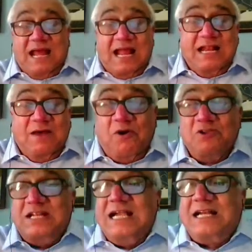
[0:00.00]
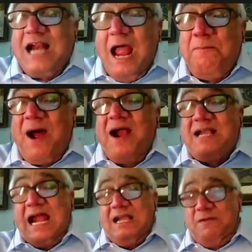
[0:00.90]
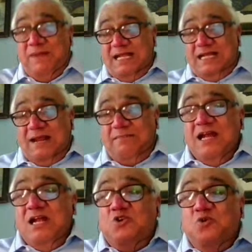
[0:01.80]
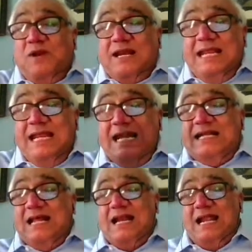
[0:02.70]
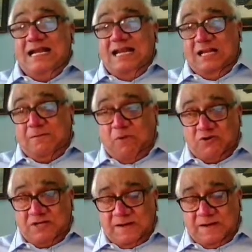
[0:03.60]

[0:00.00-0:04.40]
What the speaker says: and there was a tripartite meeting to reiterate these projects.